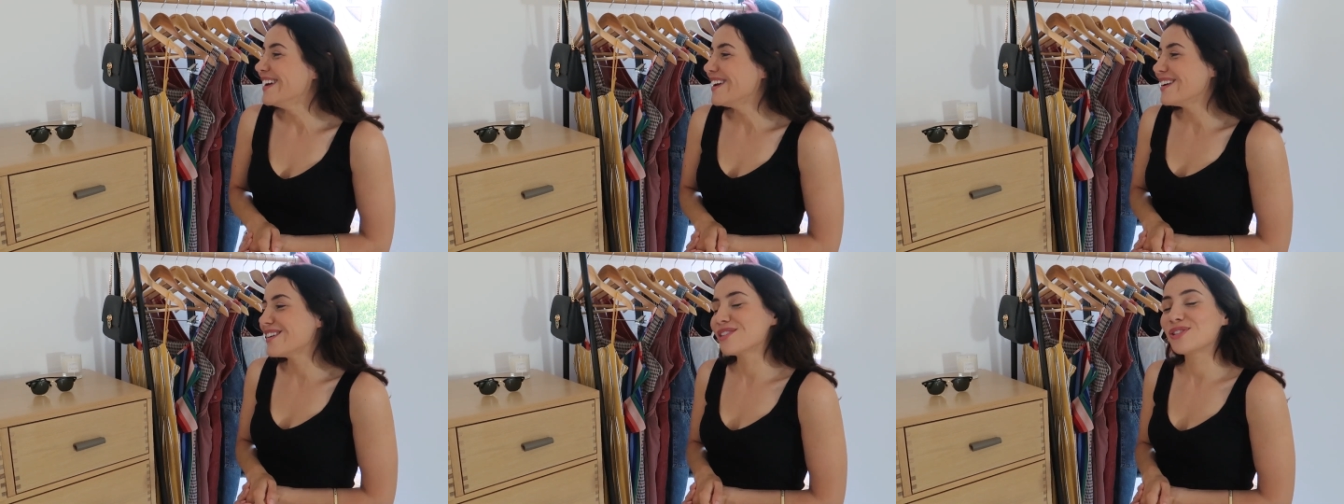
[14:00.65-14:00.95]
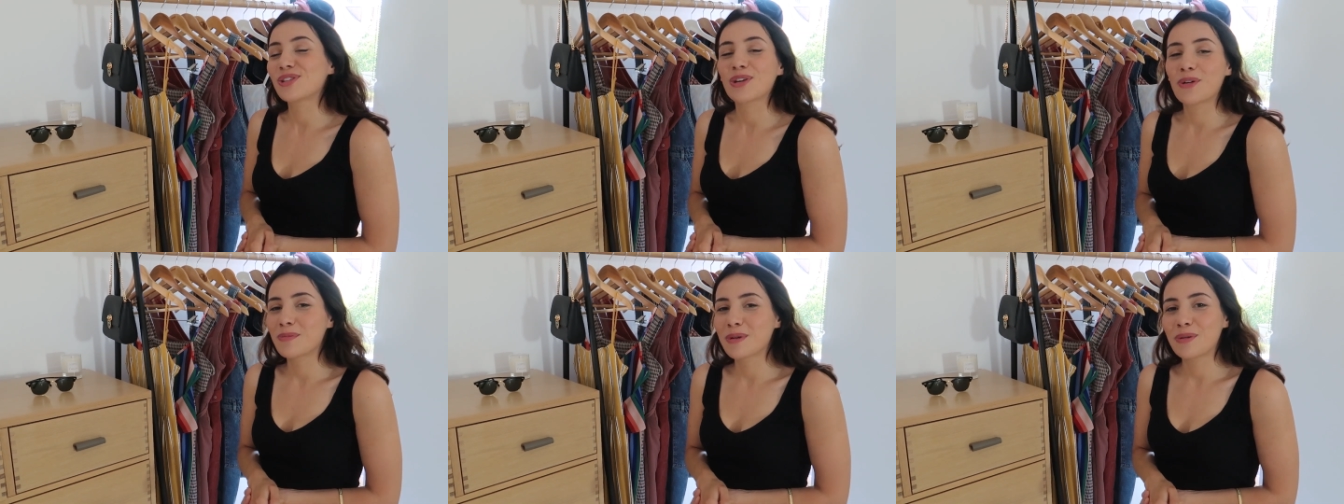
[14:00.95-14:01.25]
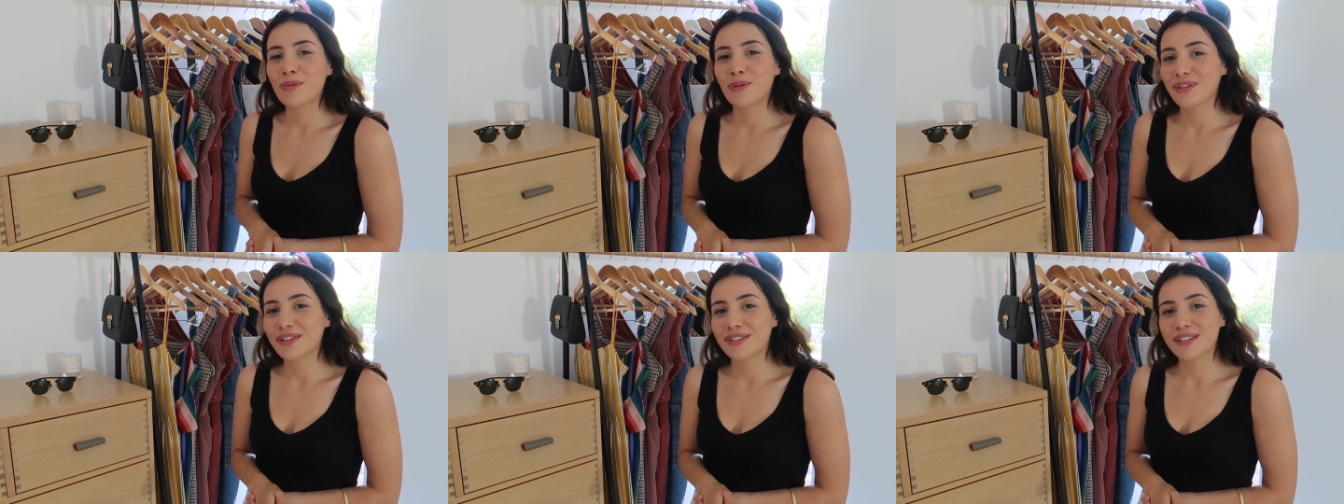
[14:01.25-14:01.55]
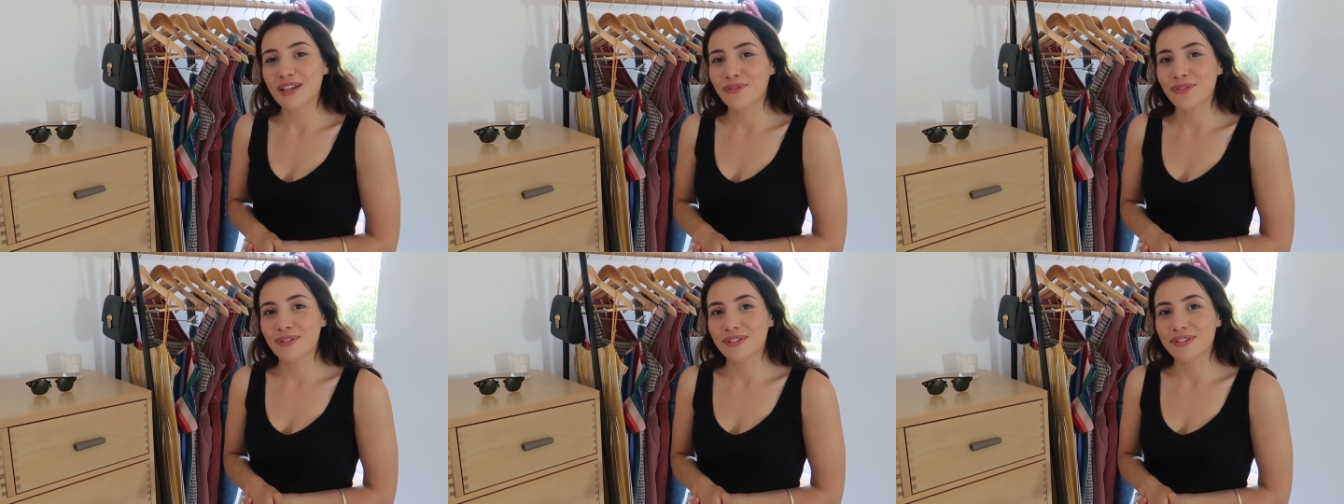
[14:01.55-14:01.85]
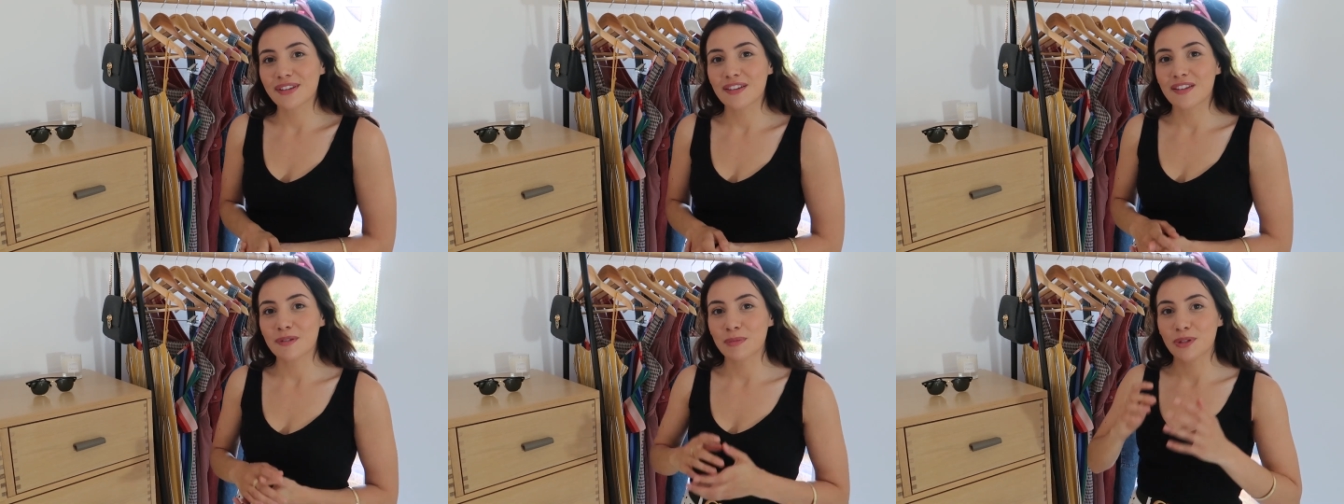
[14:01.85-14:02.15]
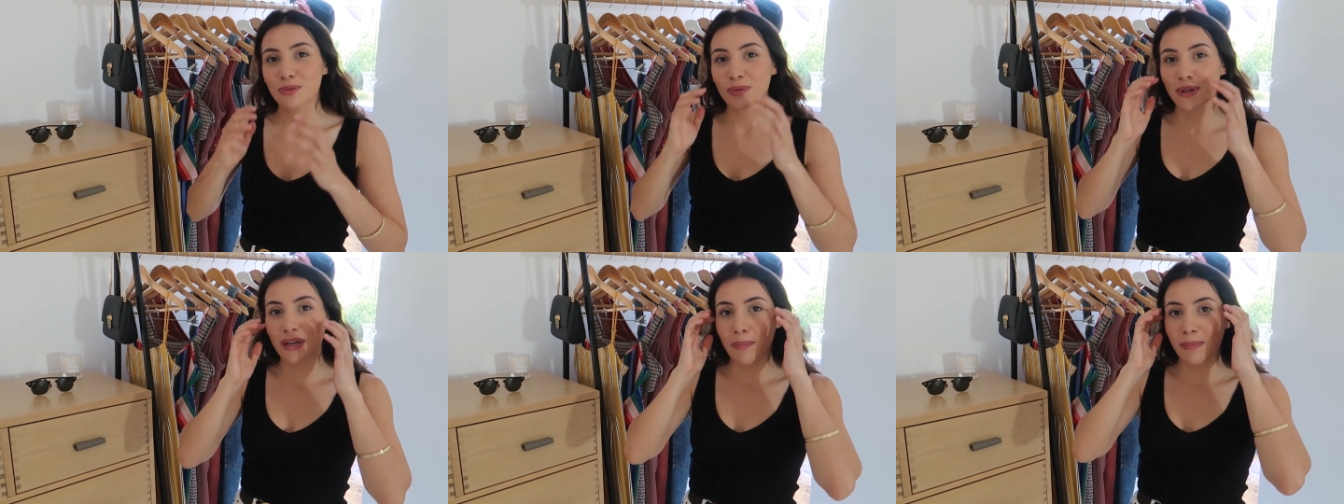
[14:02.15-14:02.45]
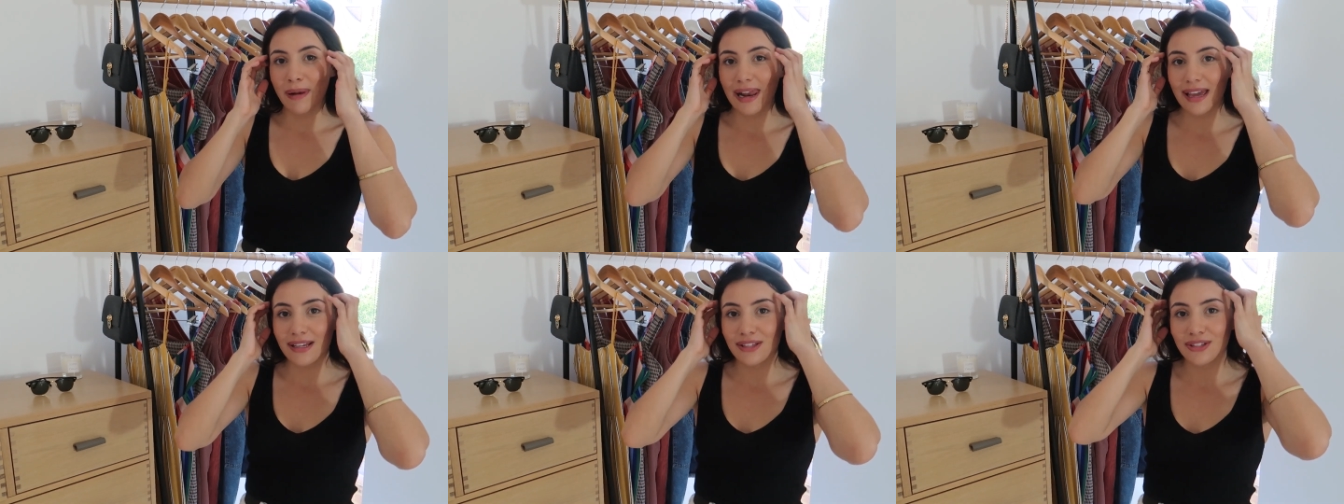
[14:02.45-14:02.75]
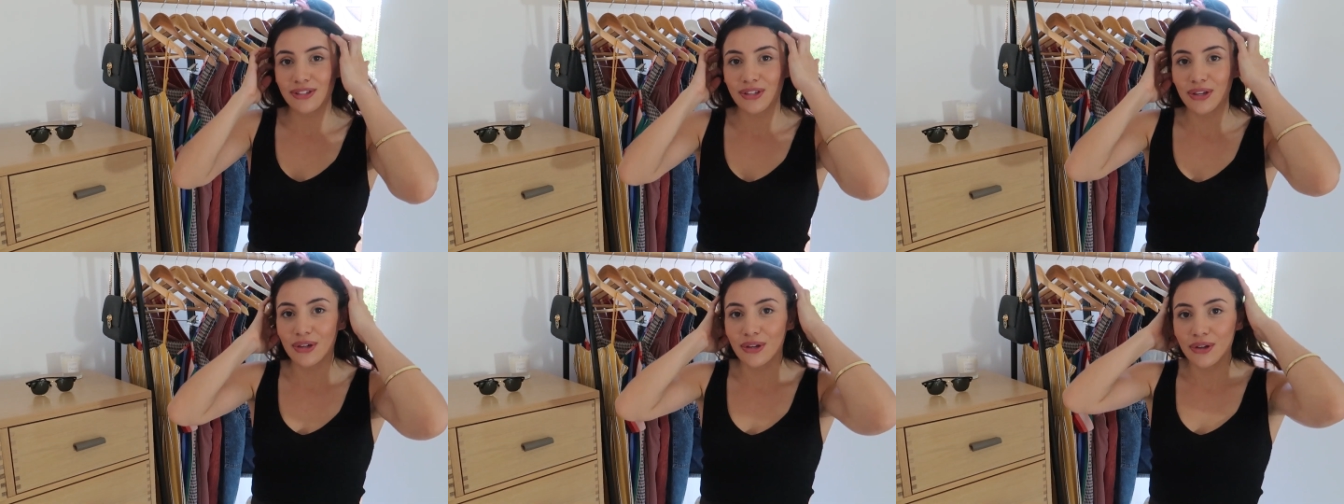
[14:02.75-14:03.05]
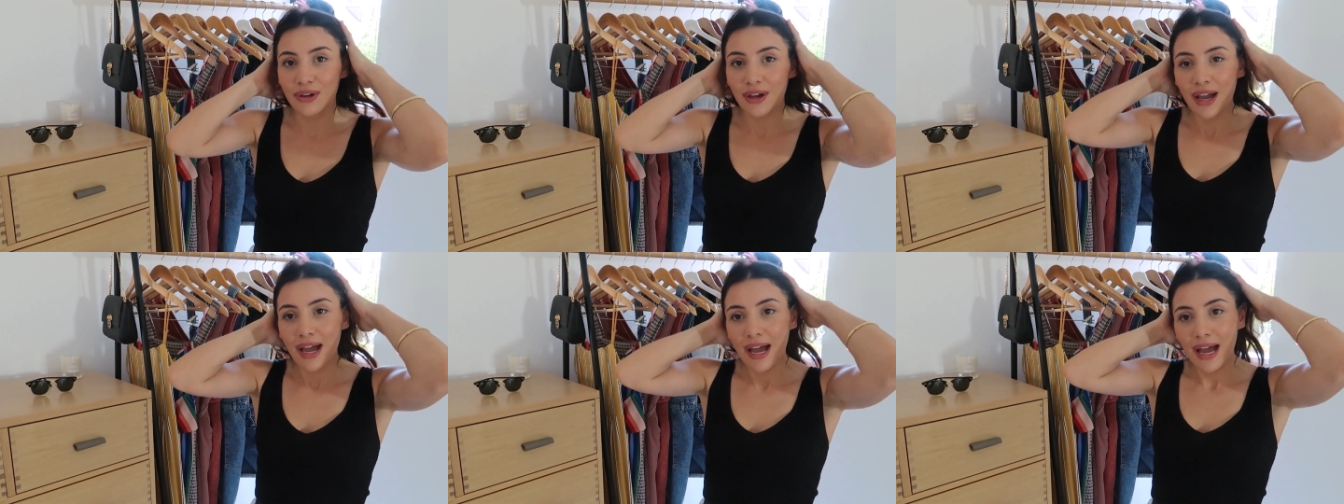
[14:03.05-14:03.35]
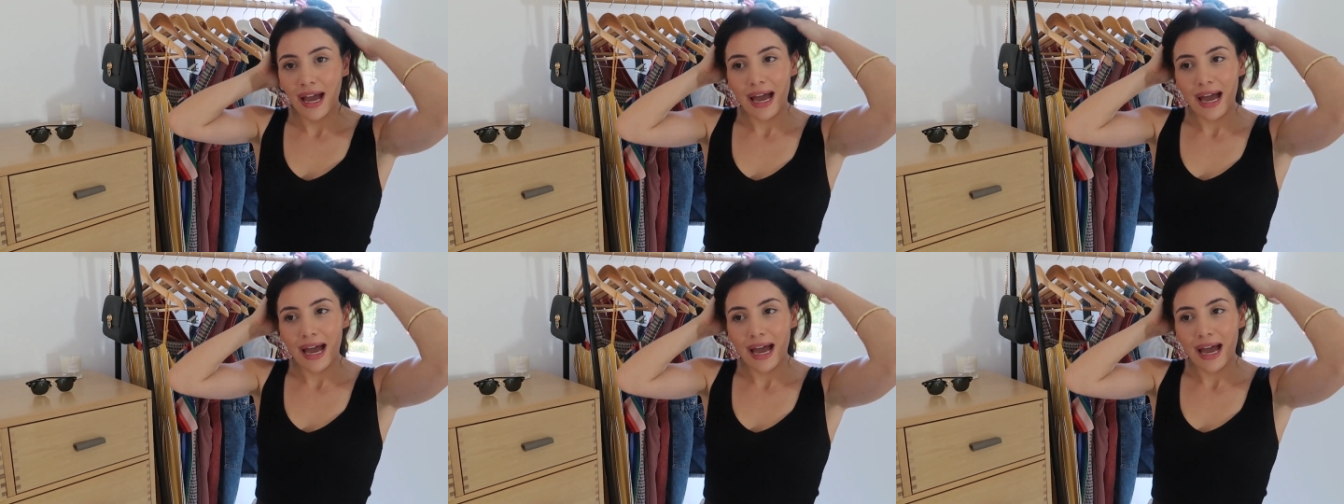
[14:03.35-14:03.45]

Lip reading: who told me what the difference is between a play suit